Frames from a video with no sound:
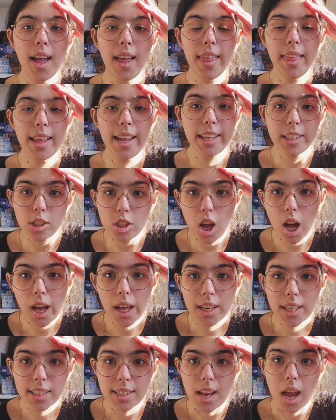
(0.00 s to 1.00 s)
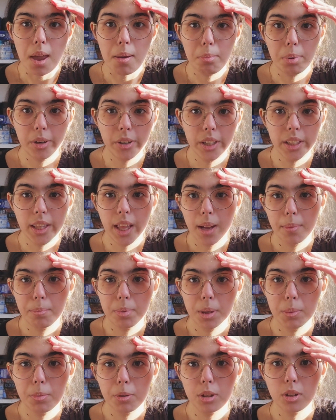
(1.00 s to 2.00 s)
it's not a time period that
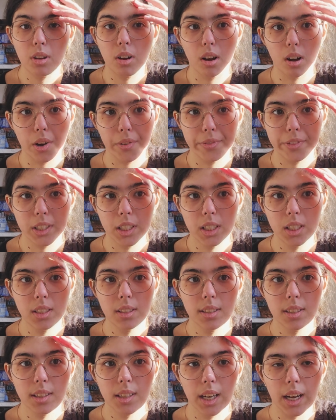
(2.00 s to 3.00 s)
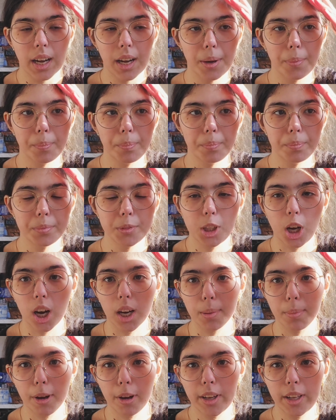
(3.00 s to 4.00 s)
people often talk
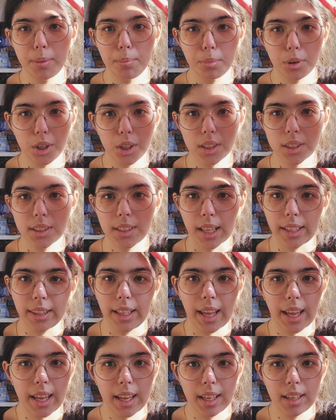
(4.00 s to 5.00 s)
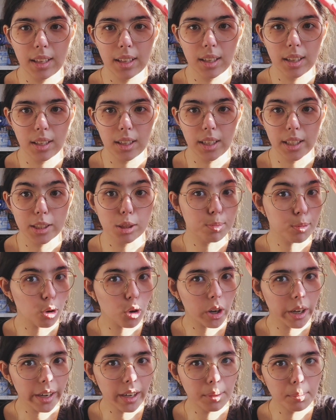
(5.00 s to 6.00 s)
about in books, that they
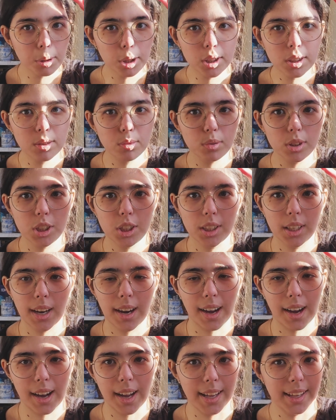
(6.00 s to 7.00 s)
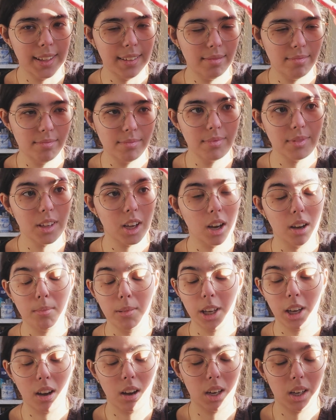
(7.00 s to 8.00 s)
explore in books, which oh
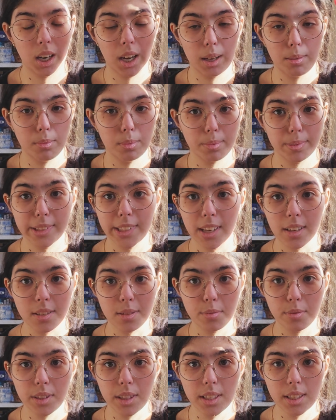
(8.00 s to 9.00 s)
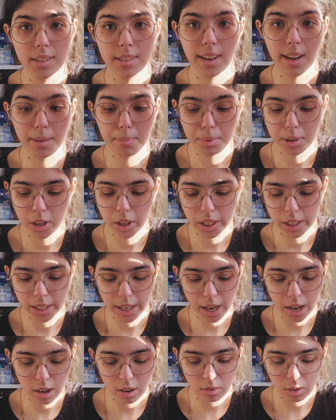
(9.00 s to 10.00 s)
my god, I'm obsessed with this time period
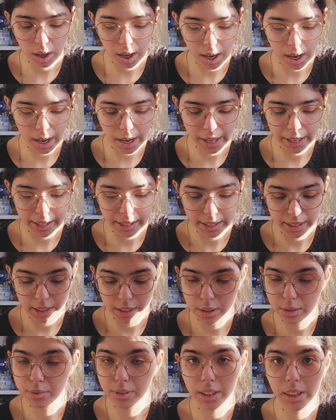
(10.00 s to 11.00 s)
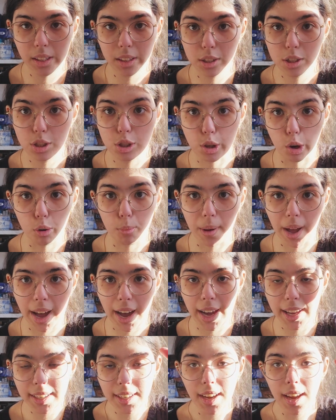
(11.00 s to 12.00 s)
now. I need to read this so
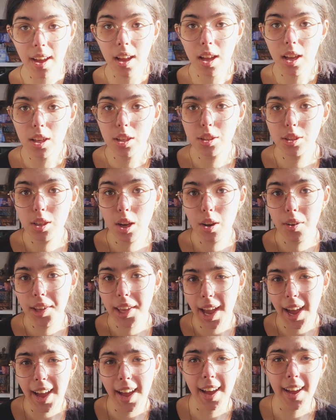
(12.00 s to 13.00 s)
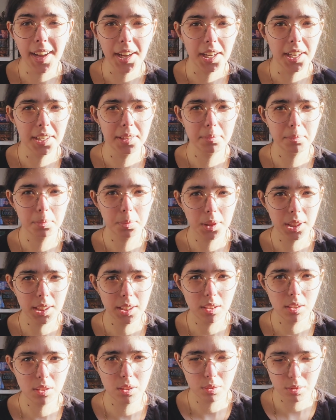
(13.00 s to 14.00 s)
bad. So yeah,
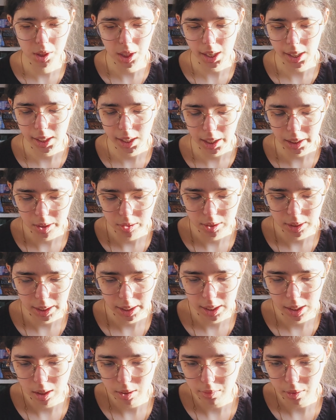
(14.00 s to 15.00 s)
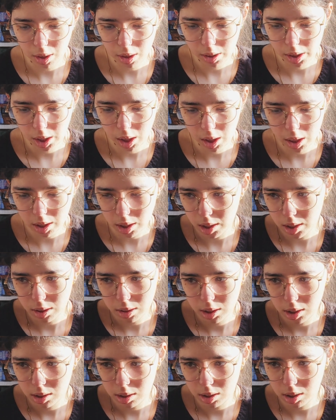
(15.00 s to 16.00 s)
please do check it out and follow the author.
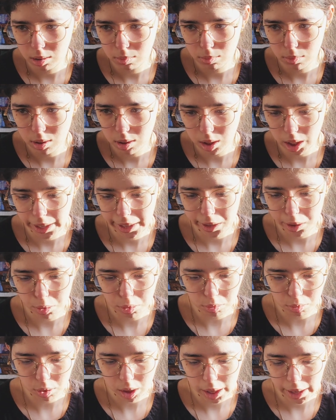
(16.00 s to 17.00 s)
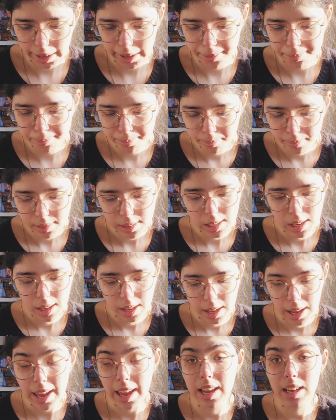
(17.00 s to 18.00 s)
He seems like a cool guy.
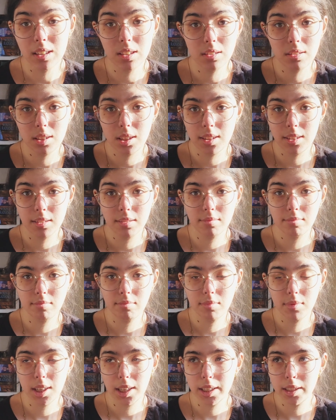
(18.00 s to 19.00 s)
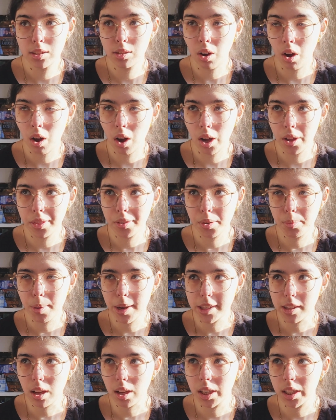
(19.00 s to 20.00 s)
And his author,
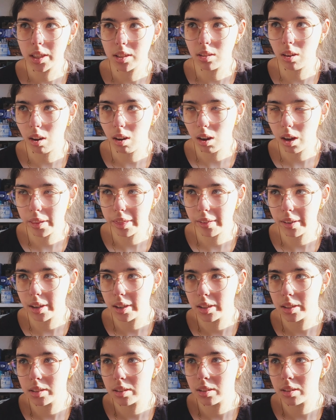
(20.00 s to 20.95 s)
based on his author